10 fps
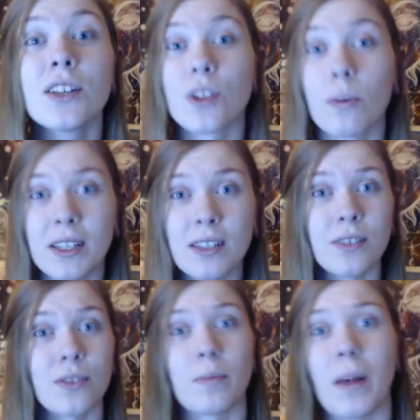So my
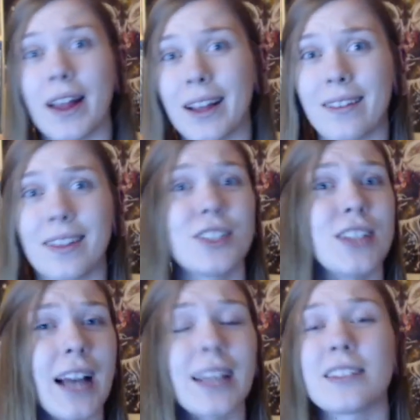sister was piling all these
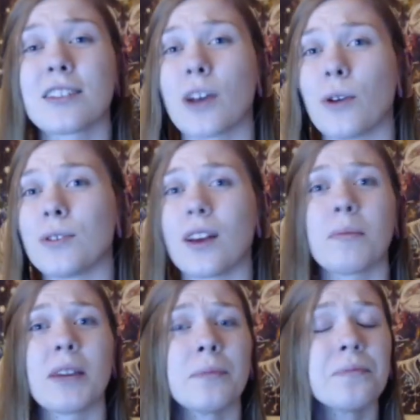jackets and coats
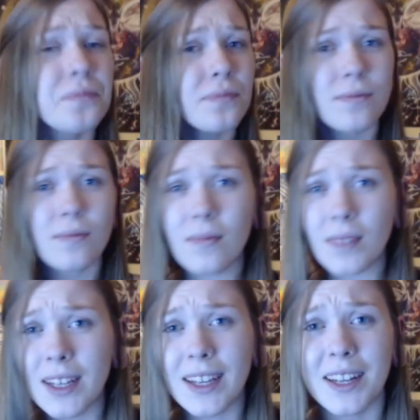on me
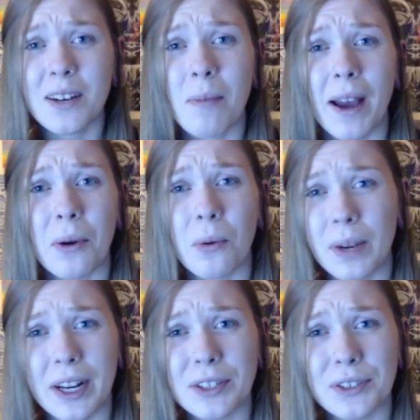in my
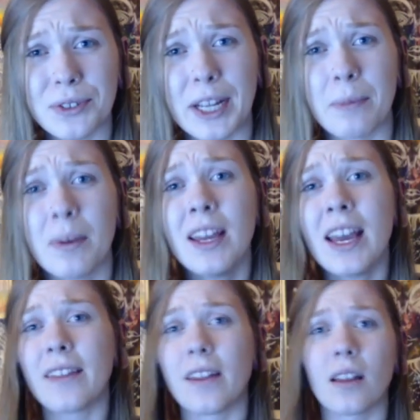weird dream,
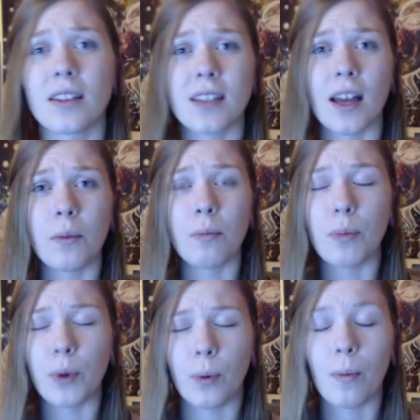and then all of a sudden,
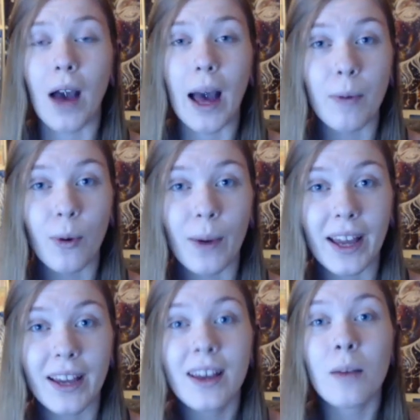boom, I'm
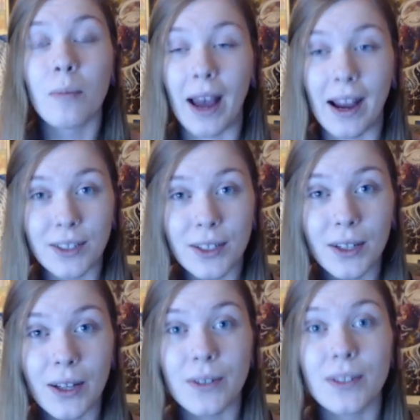awake. My eyes are
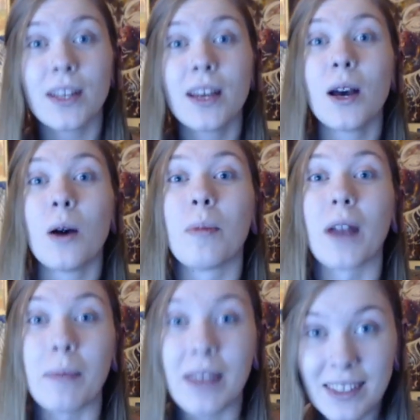closed,
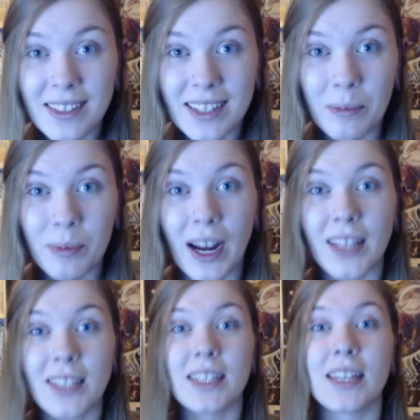but I'm in sleep
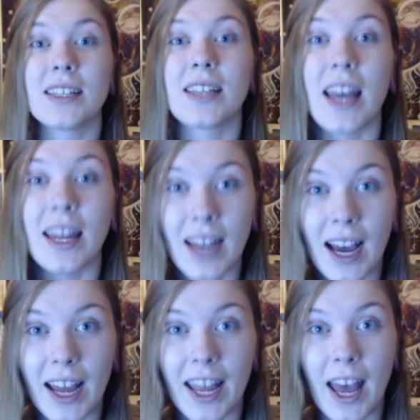paralysis and
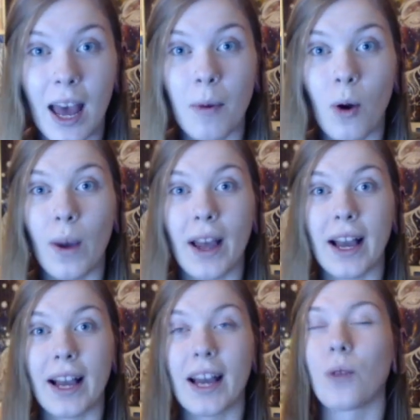I am
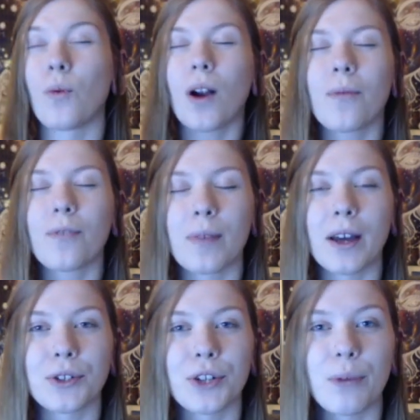awake. I kind of woke up from
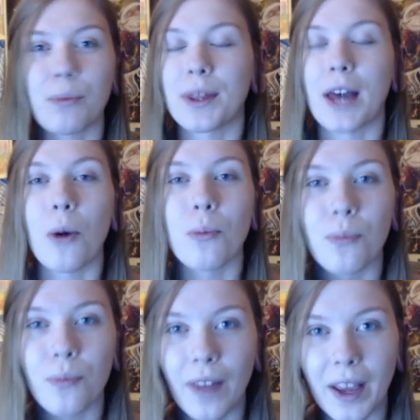that dream without
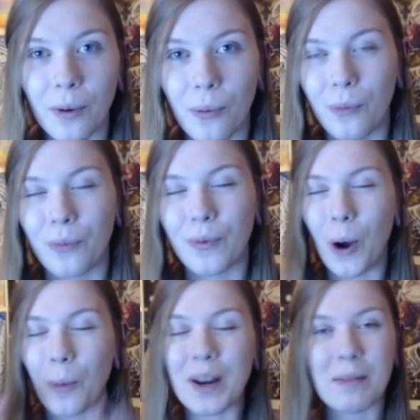like
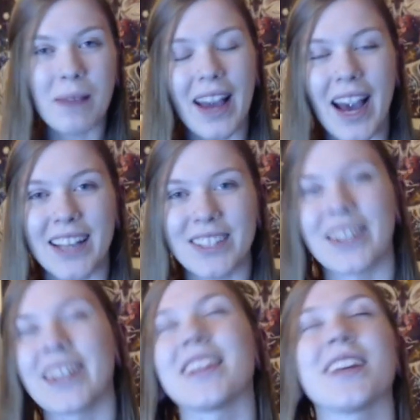opening my eyes
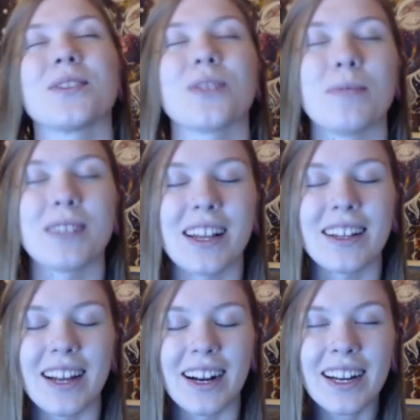or anything, so I'm
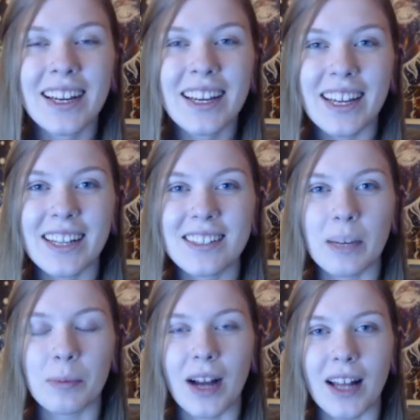sitting there in
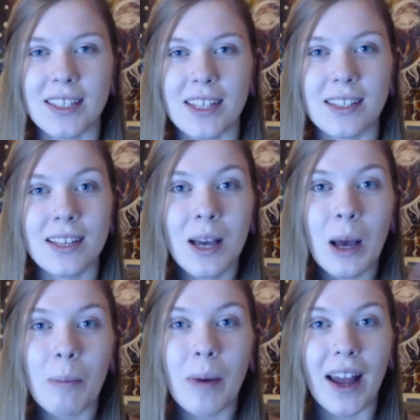sleep paralysis,
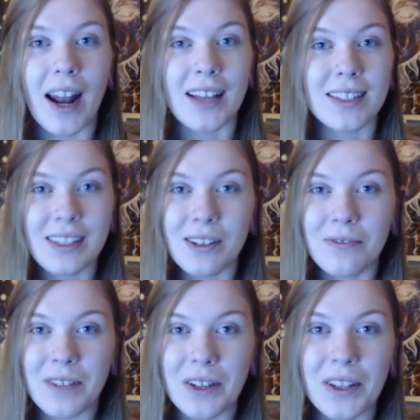but I still
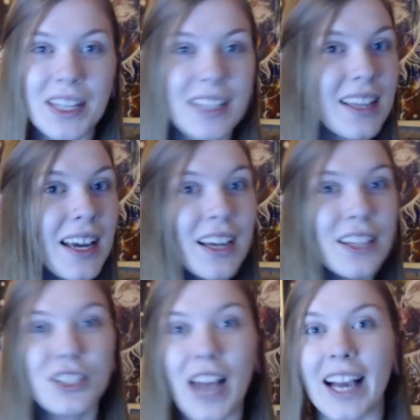feel these
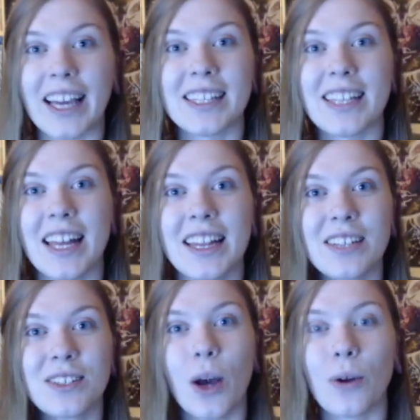jackets and
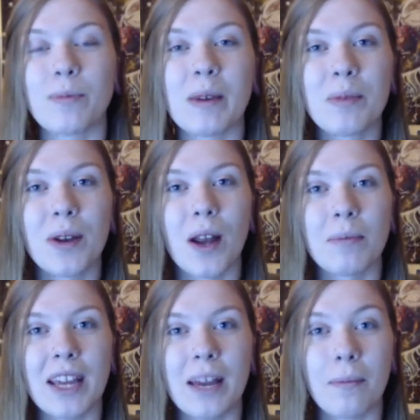these coats being put on
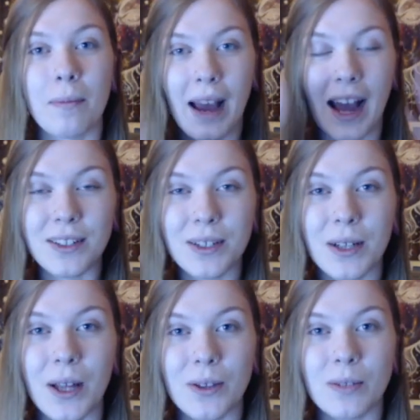me, and my eyes are
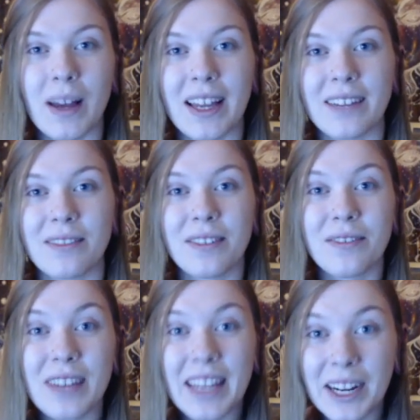closed, but I can
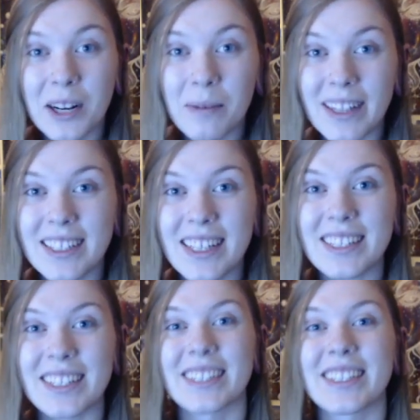hear my
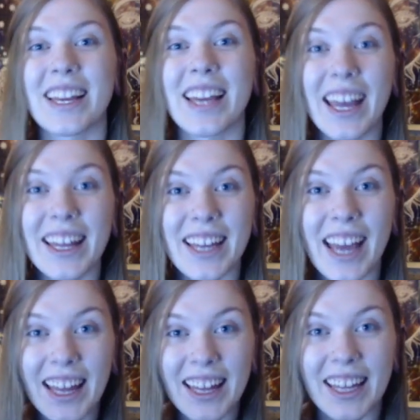sister saying,
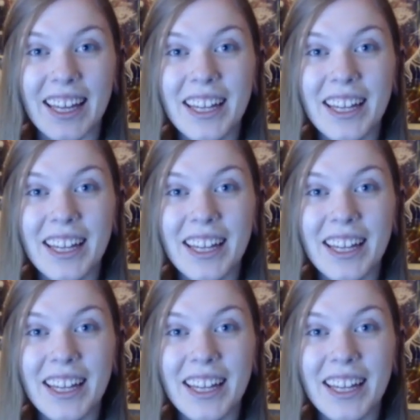Haley,